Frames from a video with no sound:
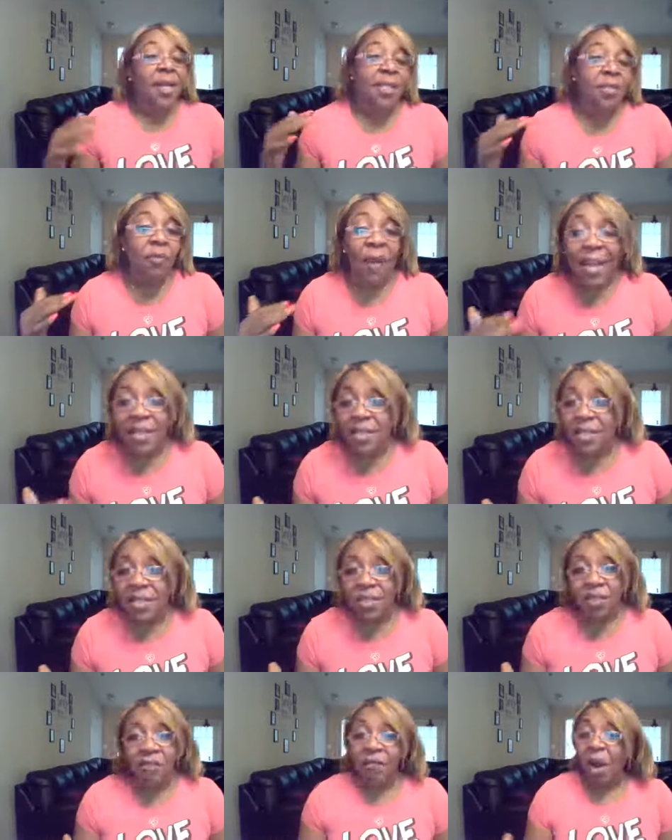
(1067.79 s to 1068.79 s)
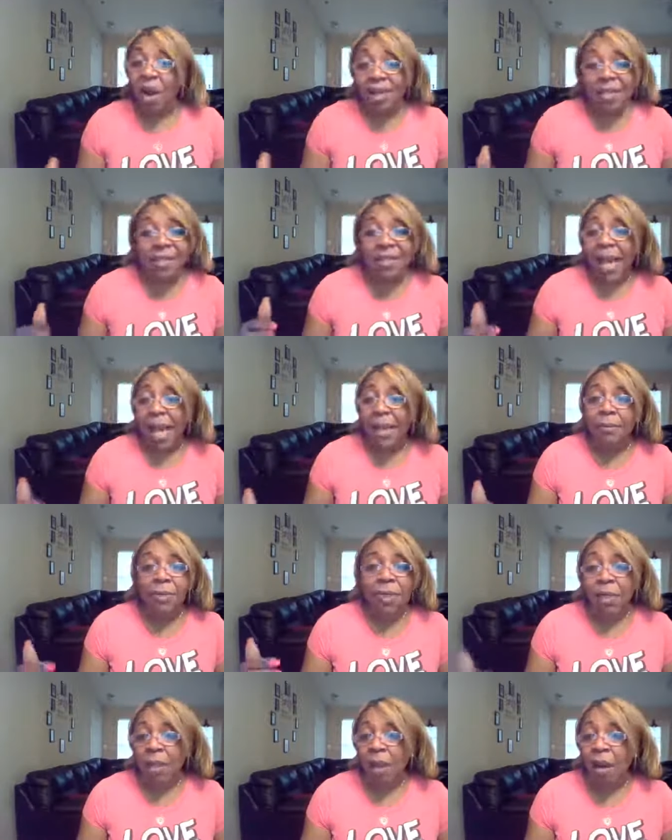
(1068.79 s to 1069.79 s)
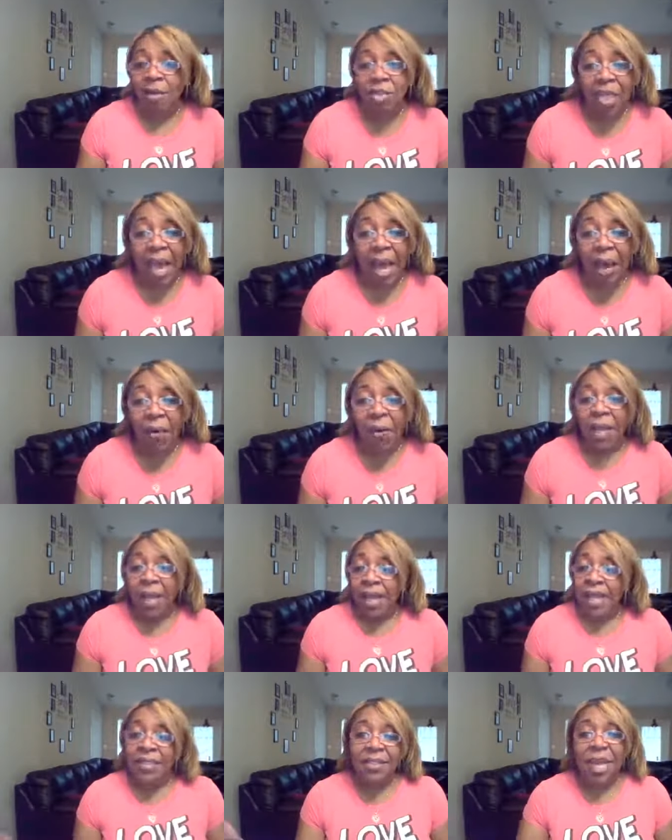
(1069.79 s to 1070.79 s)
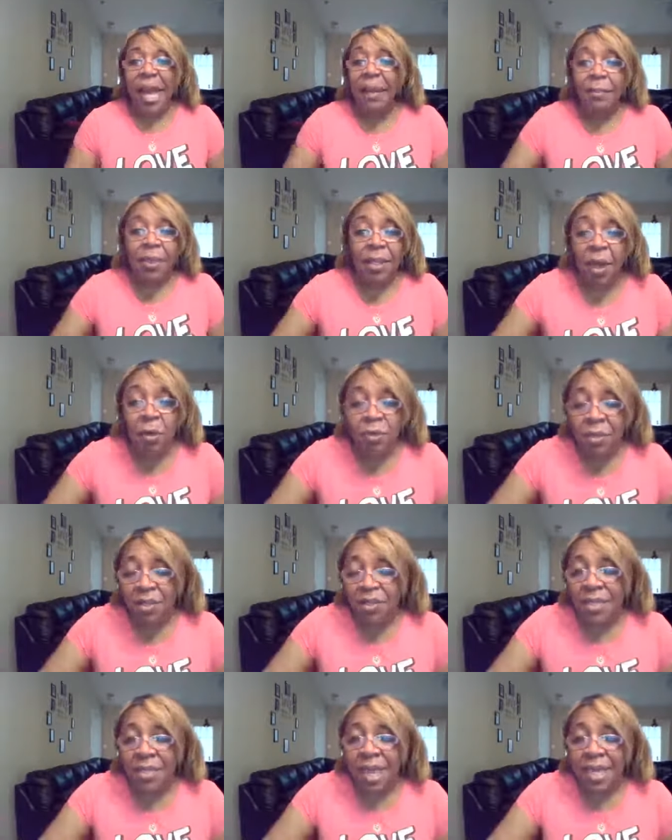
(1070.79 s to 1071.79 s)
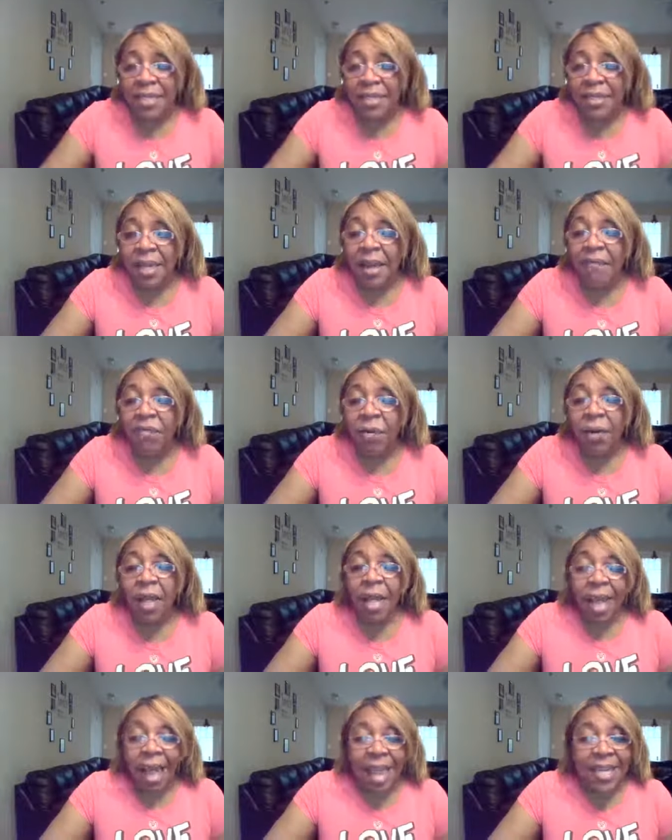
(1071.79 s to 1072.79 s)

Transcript: That's right, Sister Vaughn. It's time to launch out. It's time to go to the next level.